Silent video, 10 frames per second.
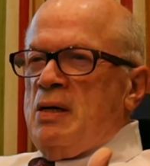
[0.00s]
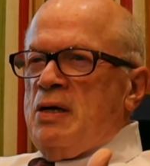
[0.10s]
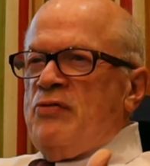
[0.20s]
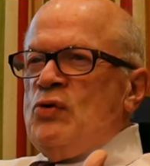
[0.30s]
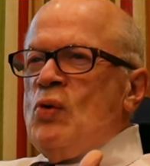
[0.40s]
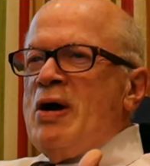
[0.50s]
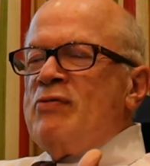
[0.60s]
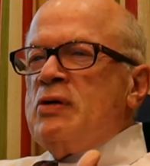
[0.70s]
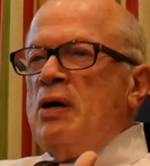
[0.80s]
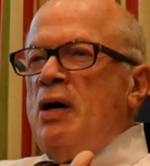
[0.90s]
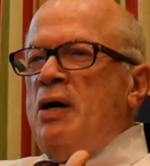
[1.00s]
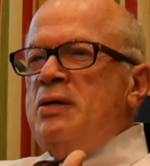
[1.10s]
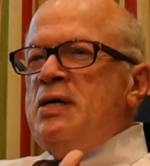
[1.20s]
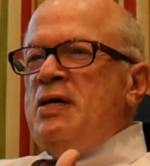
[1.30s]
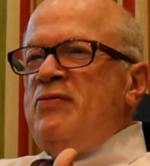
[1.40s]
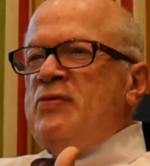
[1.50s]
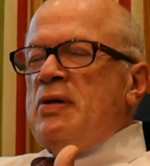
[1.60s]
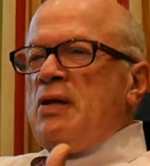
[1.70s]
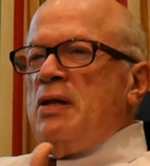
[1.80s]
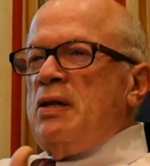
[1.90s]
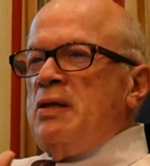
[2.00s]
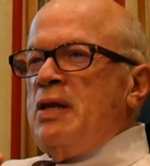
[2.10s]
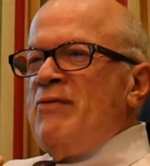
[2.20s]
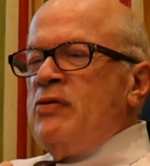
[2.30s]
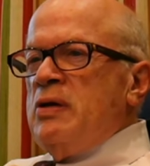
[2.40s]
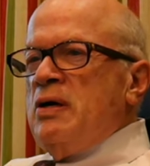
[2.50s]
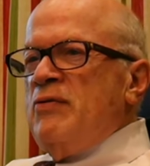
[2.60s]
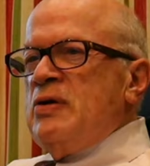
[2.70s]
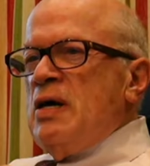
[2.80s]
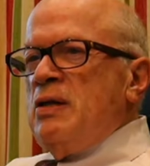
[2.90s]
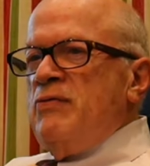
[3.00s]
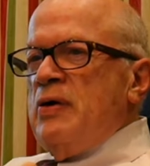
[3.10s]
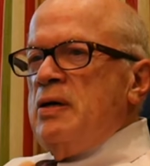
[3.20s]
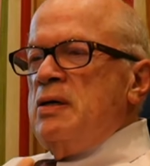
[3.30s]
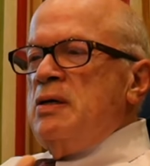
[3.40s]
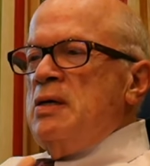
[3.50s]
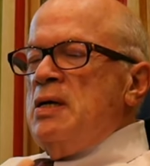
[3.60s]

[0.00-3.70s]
if you have an uneven leveling of an elevator,